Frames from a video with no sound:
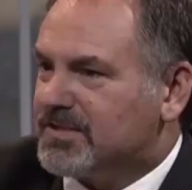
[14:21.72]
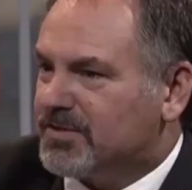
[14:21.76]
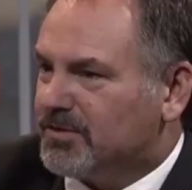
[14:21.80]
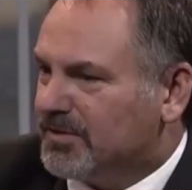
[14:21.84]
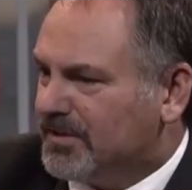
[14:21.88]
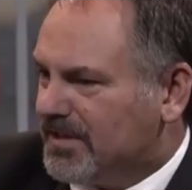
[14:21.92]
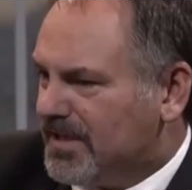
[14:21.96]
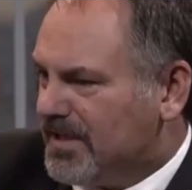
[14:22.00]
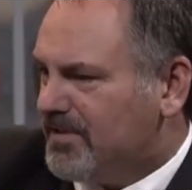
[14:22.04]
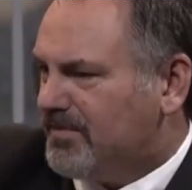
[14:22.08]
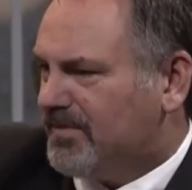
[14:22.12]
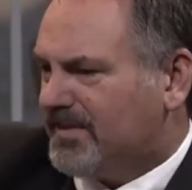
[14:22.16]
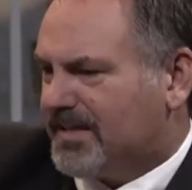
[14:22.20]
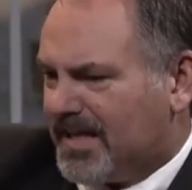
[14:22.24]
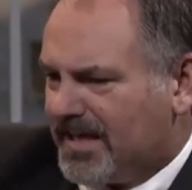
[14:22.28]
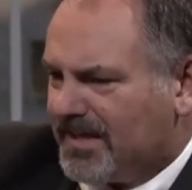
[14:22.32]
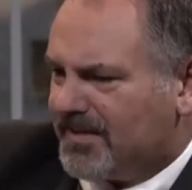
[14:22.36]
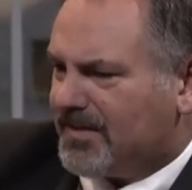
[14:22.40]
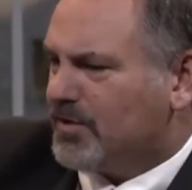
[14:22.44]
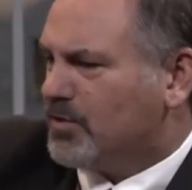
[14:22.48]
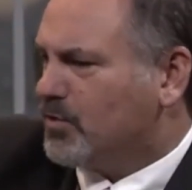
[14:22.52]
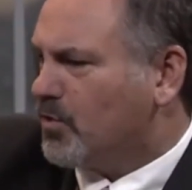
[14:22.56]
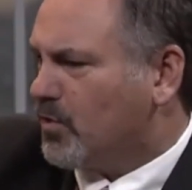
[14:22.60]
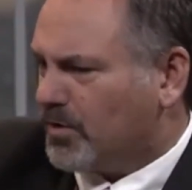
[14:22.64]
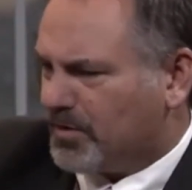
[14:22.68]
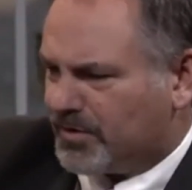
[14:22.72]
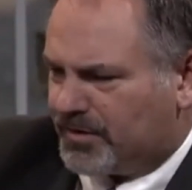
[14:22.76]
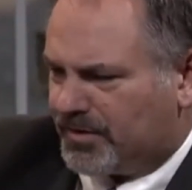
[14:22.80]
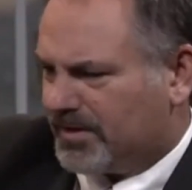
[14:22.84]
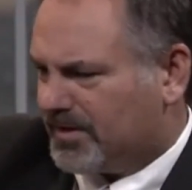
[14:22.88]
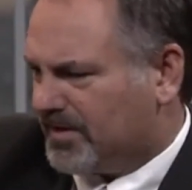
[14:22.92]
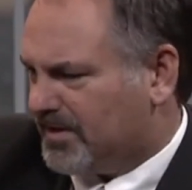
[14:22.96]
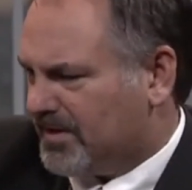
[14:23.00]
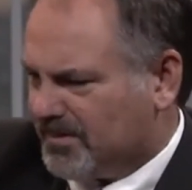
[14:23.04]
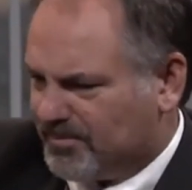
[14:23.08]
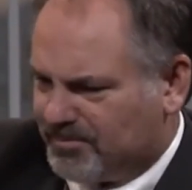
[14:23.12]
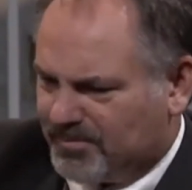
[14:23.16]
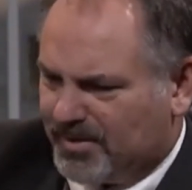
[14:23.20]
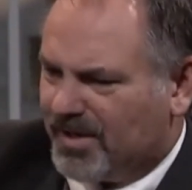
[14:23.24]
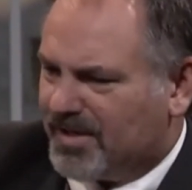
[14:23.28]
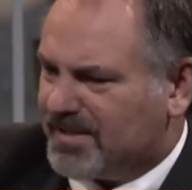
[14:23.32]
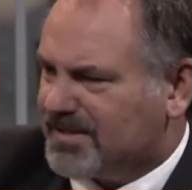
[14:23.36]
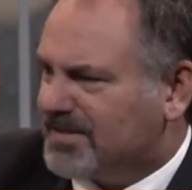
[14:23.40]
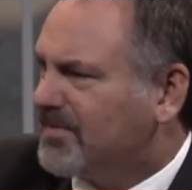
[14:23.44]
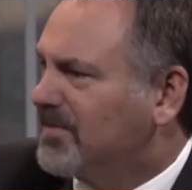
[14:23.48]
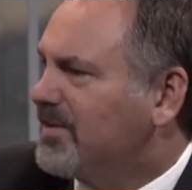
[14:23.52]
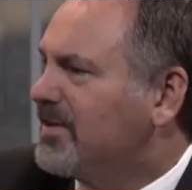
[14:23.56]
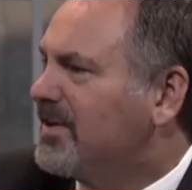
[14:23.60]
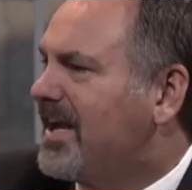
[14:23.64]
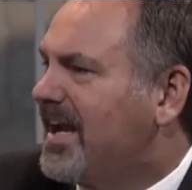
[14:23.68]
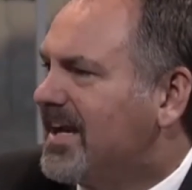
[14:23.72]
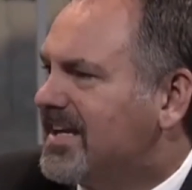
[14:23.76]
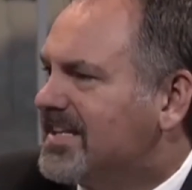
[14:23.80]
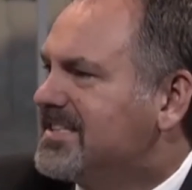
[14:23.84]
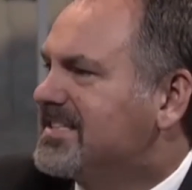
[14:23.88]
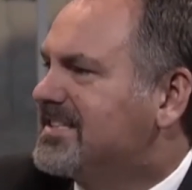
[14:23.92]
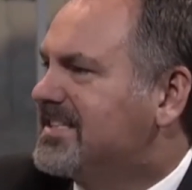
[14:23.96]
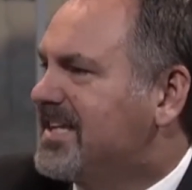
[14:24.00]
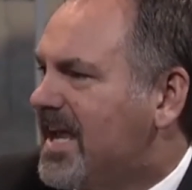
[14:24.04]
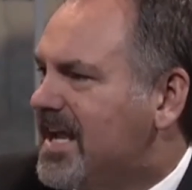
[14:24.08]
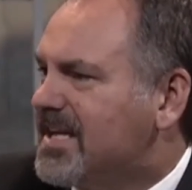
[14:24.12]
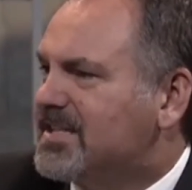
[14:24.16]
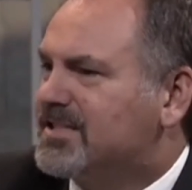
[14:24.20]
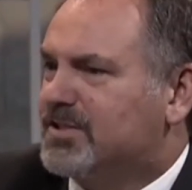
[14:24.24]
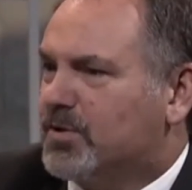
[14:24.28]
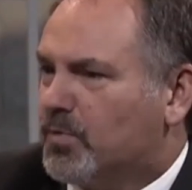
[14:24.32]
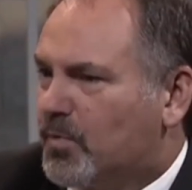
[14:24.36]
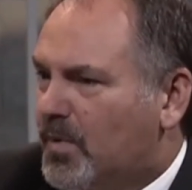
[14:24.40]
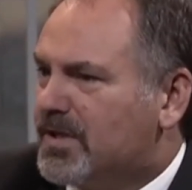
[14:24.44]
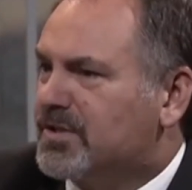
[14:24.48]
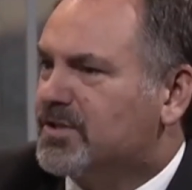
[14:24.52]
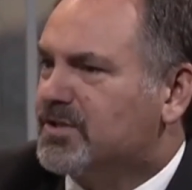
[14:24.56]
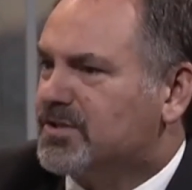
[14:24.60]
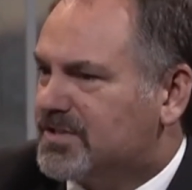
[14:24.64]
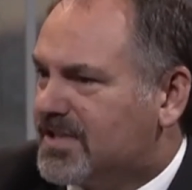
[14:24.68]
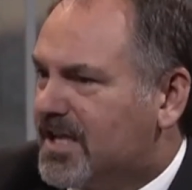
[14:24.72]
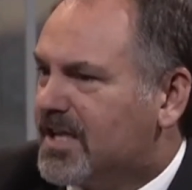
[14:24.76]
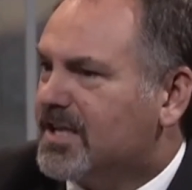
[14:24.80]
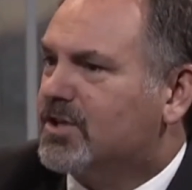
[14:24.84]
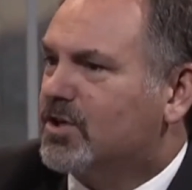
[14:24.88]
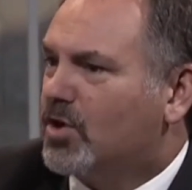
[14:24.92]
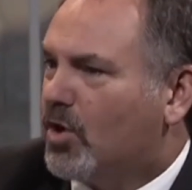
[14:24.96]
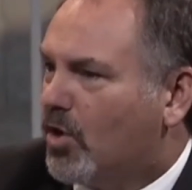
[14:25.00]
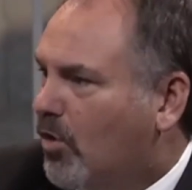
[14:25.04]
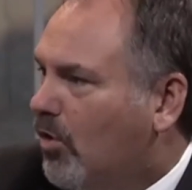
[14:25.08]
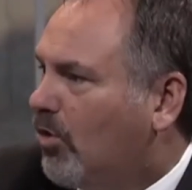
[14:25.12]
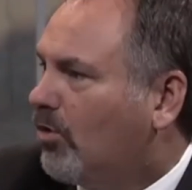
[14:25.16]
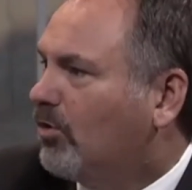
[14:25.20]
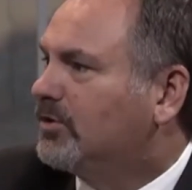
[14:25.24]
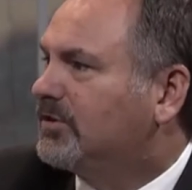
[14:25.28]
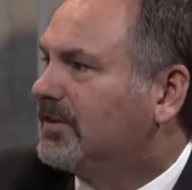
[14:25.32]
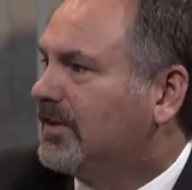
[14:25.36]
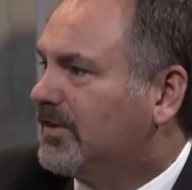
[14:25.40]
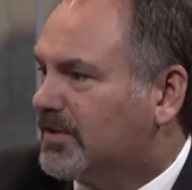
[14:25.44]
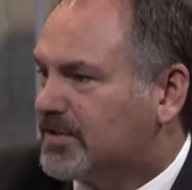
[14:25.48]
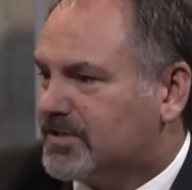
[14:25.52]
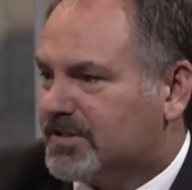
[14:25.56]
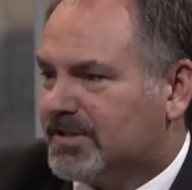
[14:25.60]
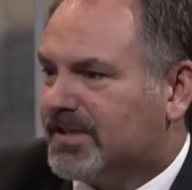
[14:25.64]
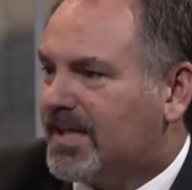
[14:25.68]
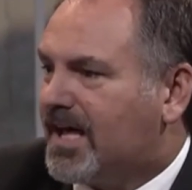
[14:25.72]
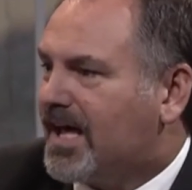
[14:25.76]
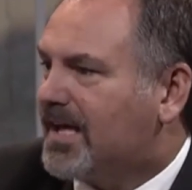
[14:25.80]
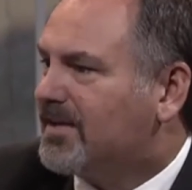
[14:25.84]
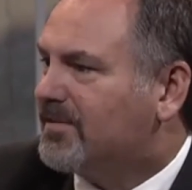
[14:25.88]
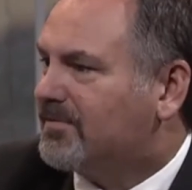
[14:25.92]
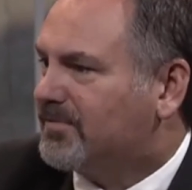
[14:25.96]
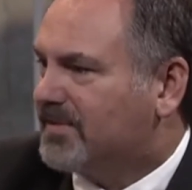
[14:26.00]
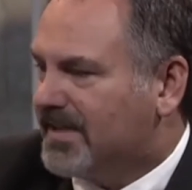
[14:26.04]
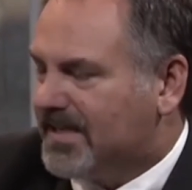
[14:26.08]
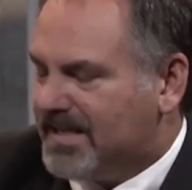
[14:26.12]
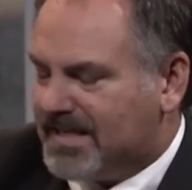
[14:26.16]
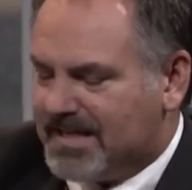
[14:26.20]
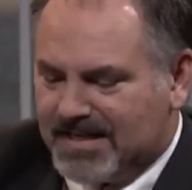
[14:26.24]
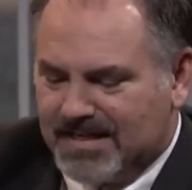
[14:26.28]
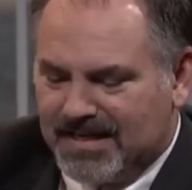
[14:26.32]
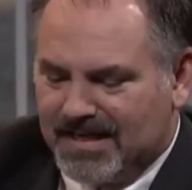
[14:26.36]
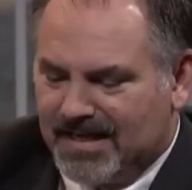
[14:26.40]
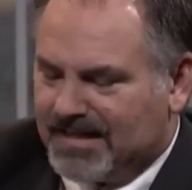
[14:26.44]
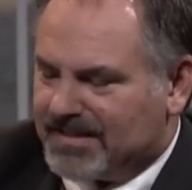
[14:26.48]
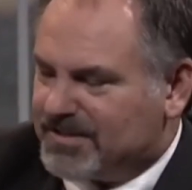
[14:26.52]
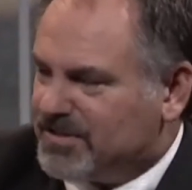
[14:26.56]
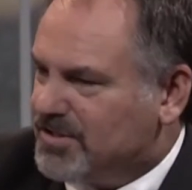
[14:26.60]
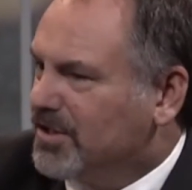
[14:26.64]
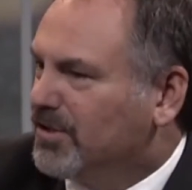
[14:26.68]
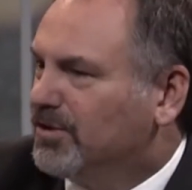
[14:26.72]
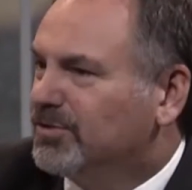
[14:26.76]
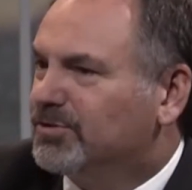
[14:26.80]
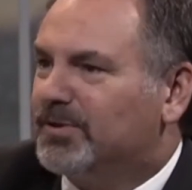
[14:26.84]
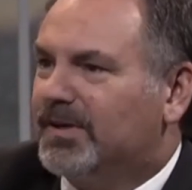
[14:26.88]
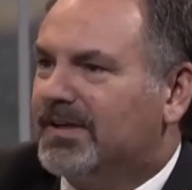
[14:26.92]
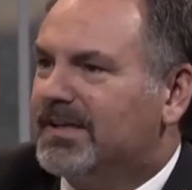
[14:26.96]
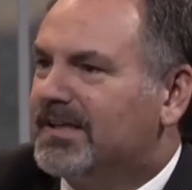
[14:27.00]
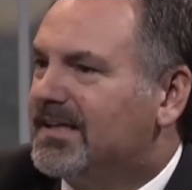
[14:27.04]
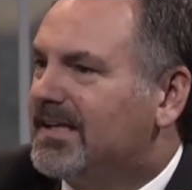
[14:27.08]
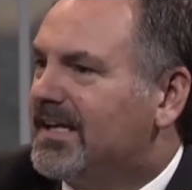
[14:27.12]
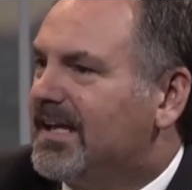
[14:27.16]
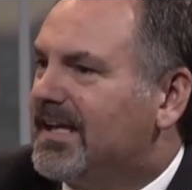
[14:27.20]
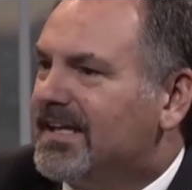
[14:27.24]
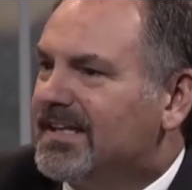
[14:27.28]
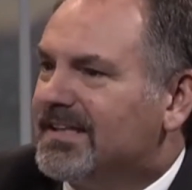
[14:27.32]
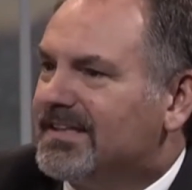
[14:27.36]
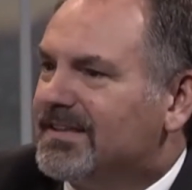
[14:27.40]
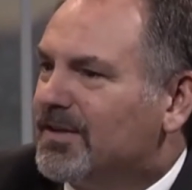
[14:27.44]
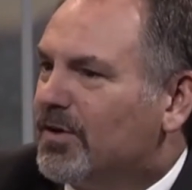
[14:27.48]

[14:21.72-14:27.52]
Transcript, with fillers: who live in kind of the northern part of the United States, the winters get cold, and there's a lot of uh, children in